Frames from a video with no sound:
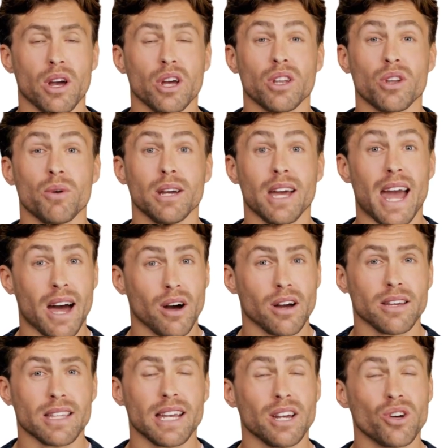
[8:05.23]
you
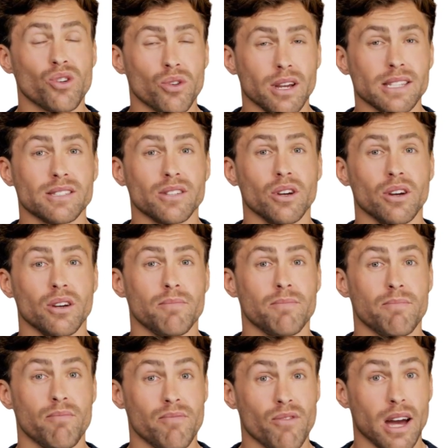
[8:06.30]
inherently increase your
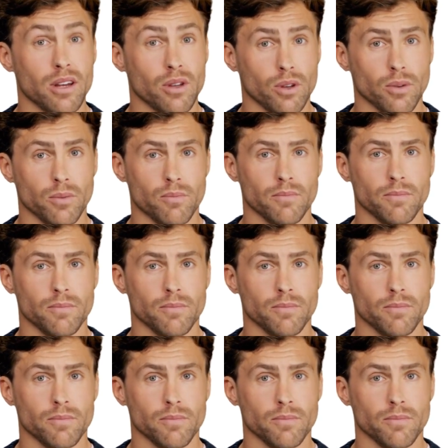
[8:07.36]
value.